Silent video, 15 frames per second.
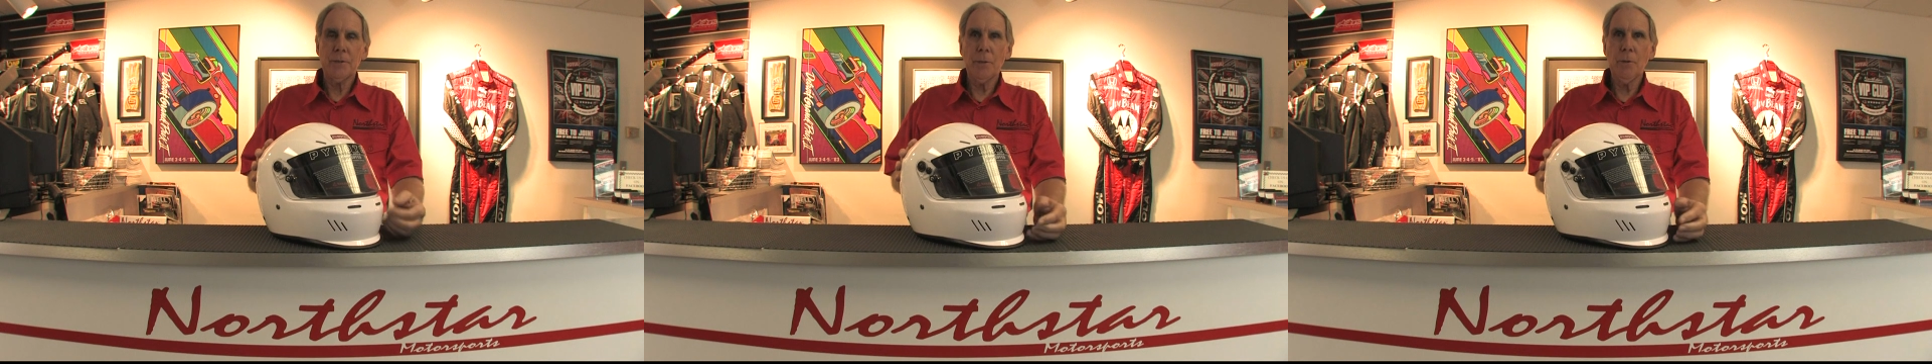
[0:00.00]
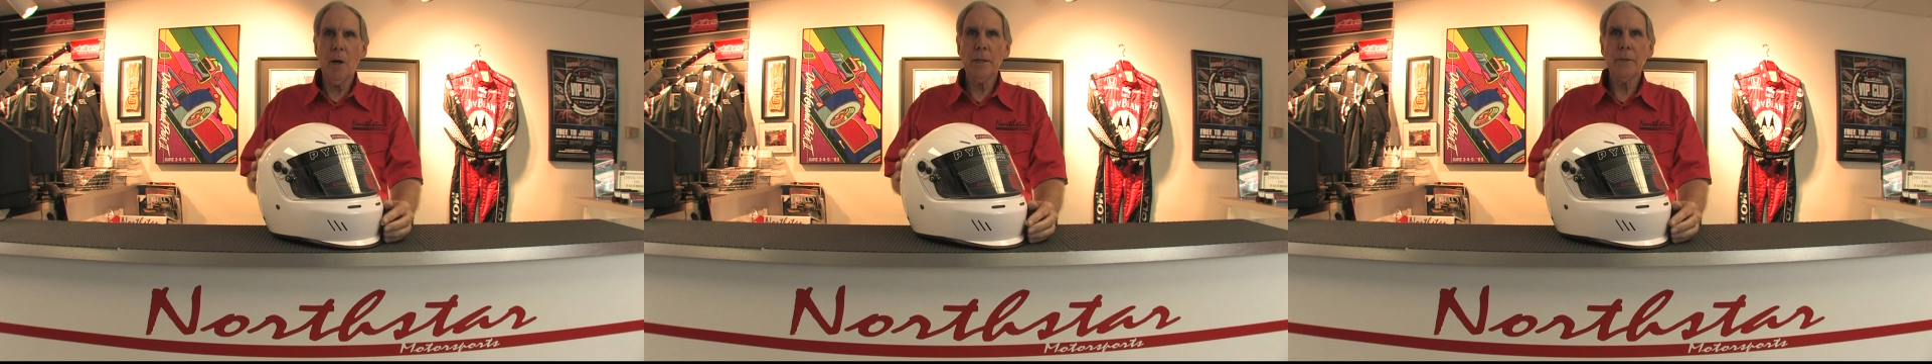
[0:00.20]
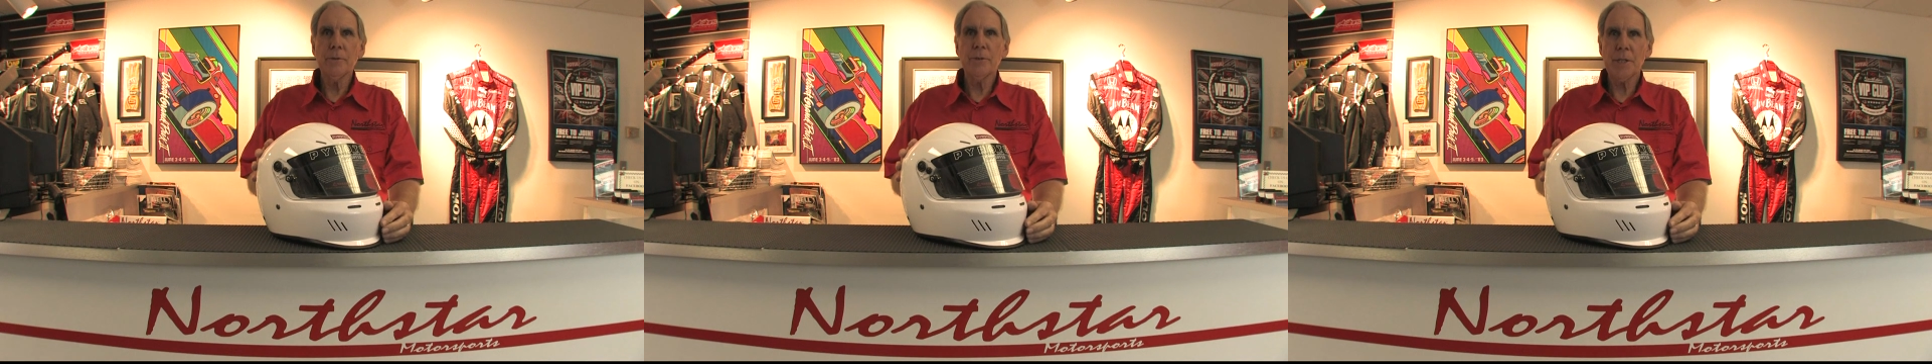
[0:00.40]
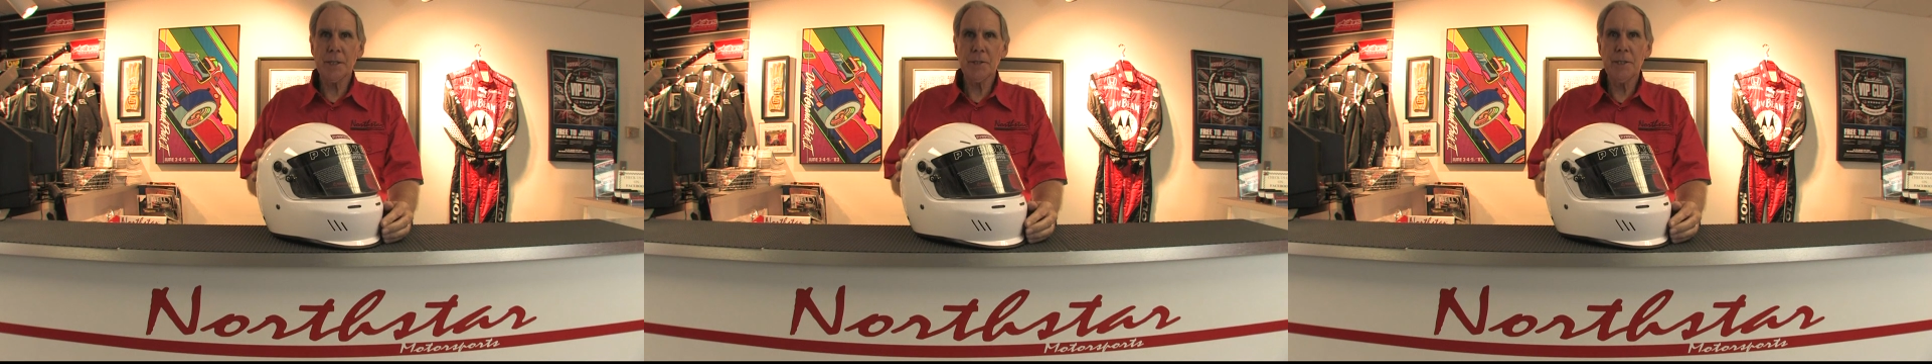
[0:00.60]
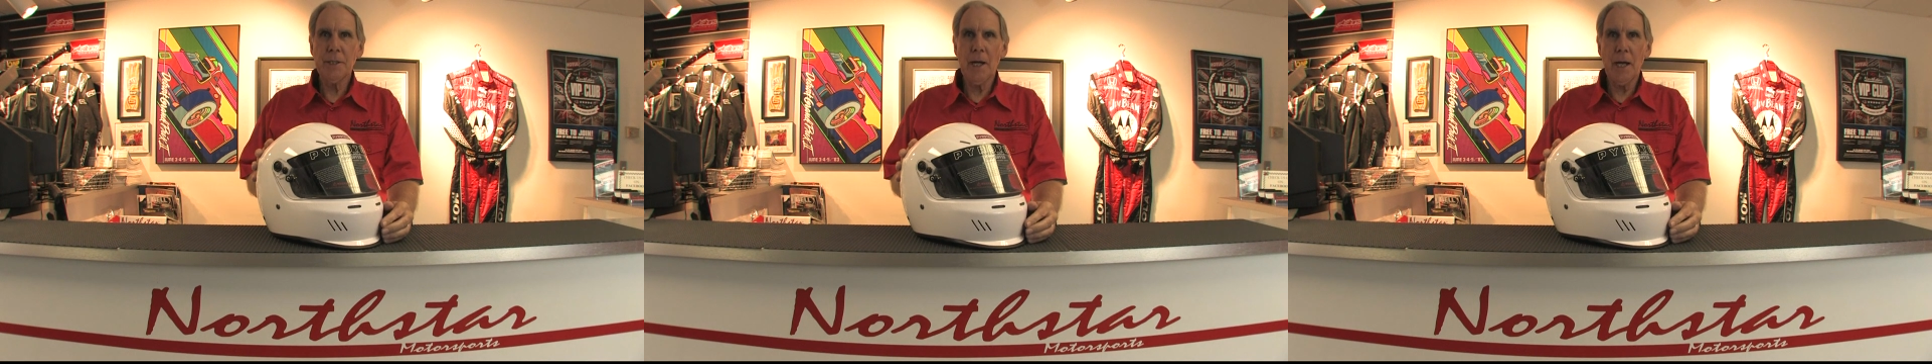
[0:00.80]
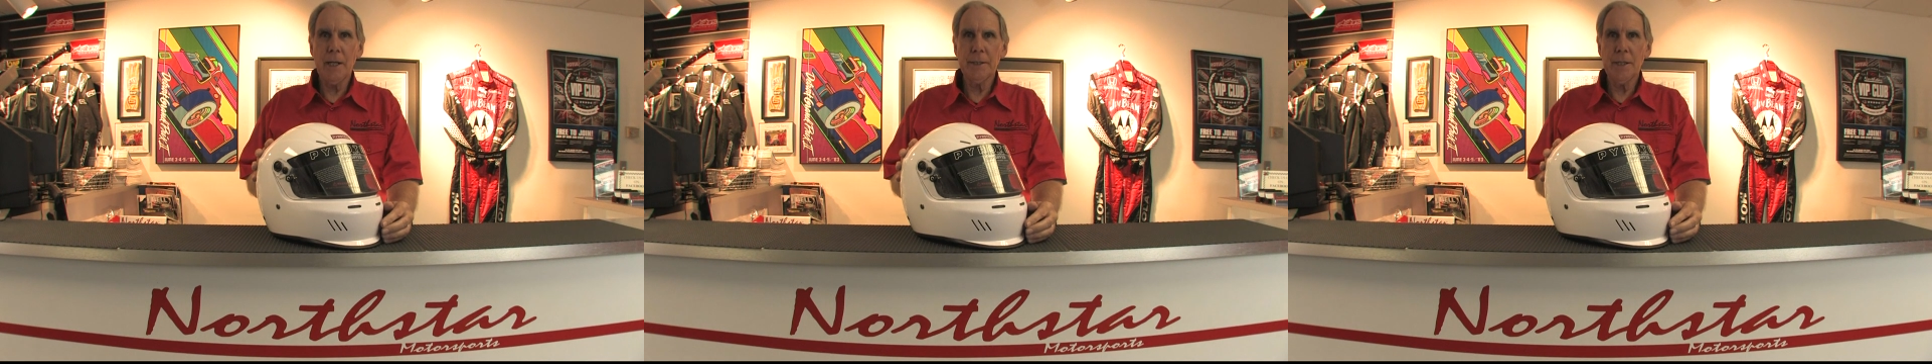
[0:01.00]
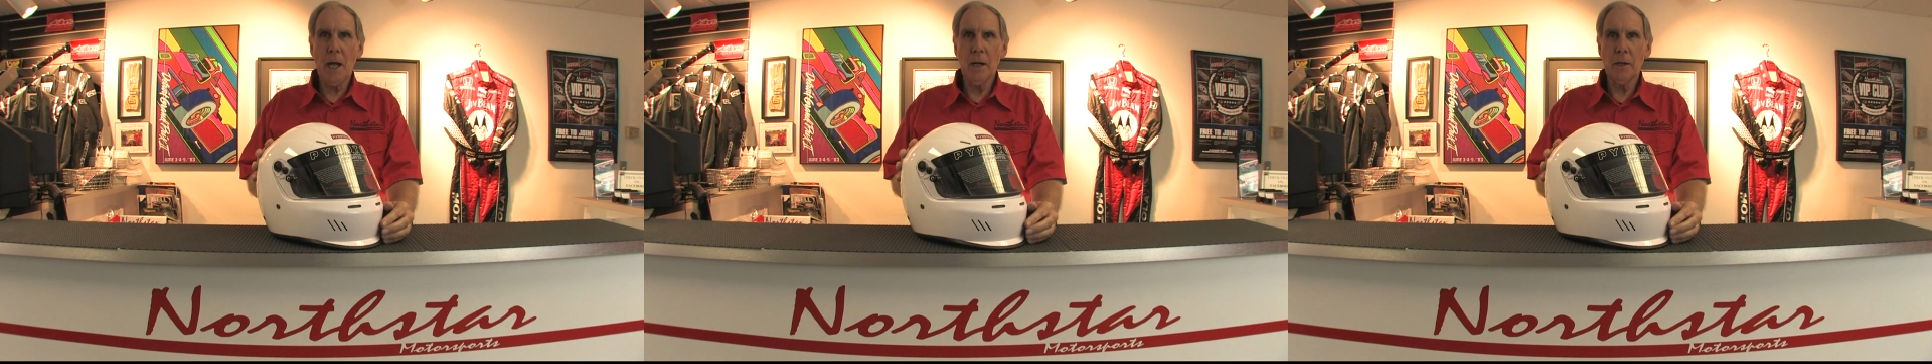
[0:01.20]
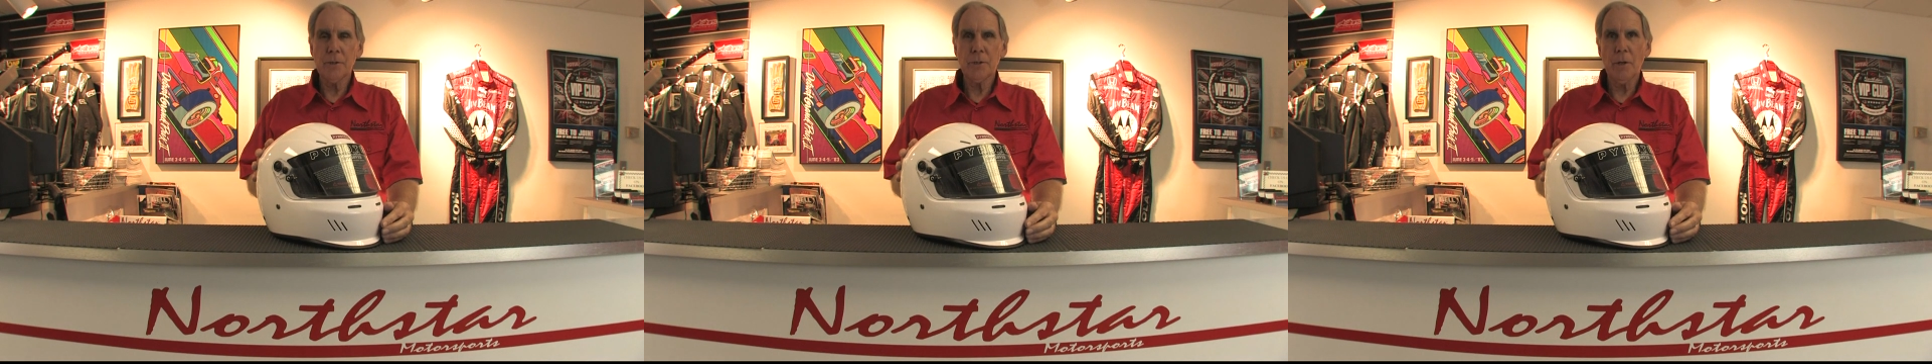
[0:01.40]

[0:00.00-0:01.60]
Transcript: $269,